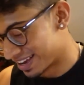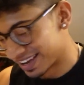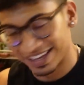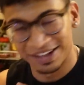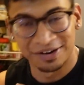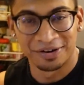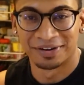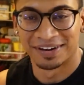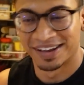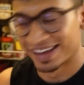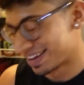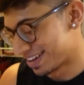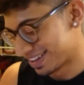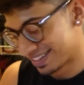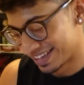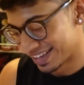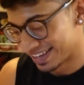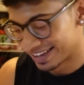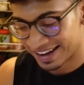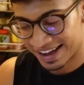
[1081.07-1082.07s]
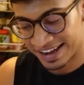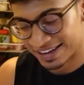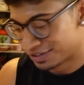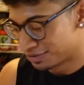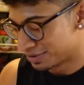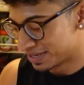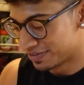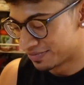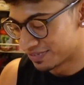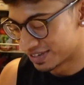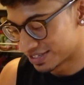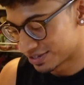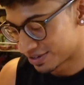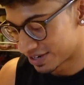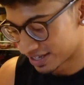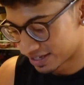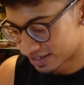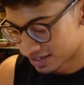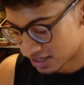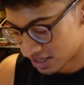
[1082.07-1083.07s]
I can't take it. I need to eat first,
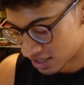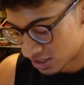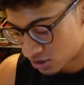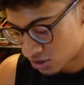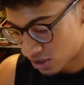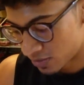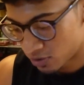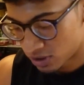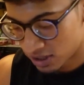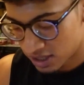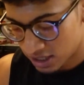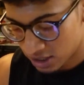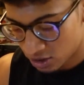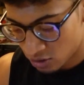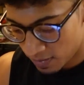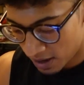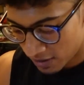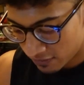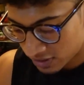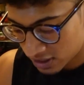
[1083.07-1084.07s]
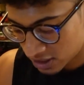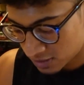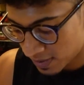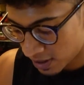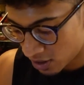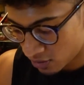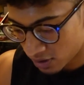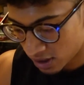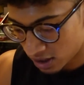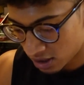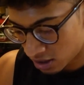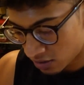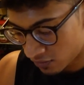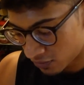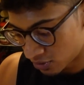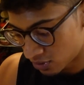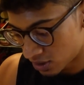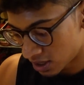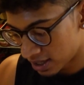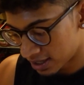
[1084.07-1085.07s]
alright? So I'm gonna key into my fitness pal right now
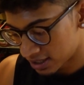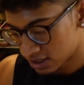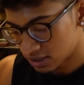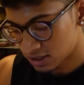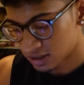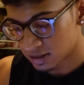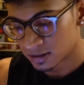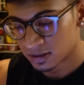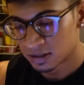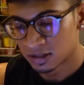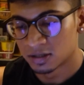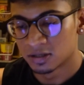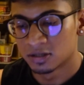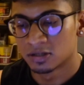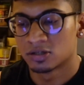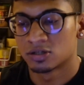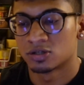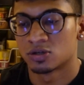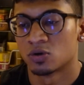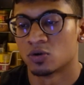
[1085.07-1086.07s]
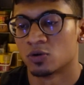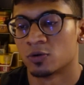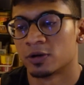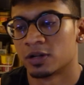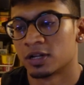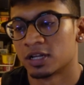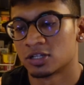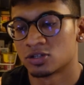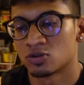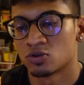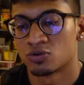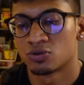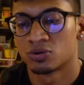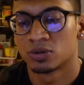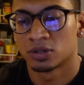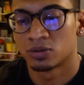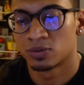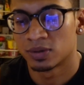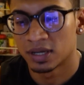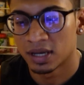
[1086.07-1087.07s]
for you guys. So let's go
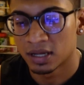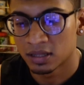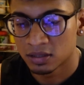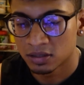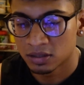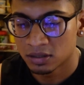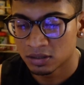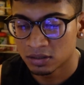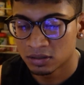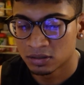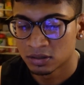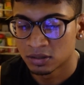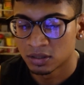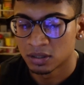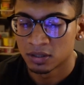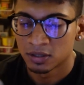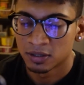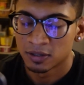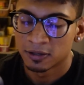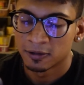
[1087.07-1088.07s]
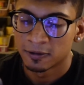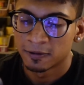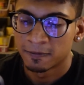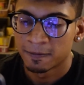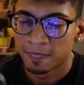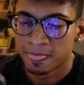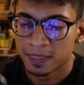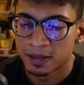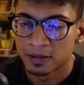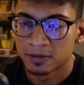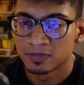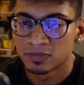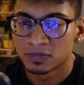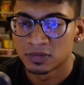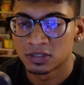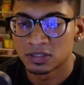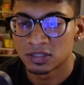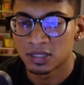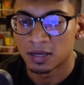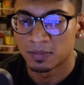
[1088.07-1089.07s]
through it together,
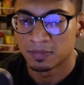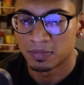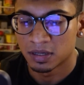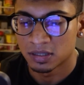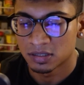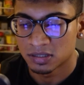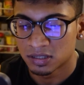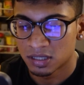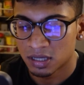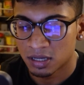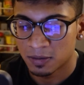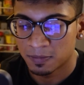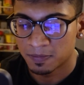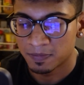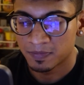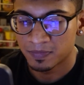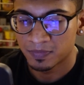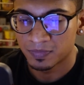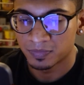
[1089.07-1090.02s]
step by step.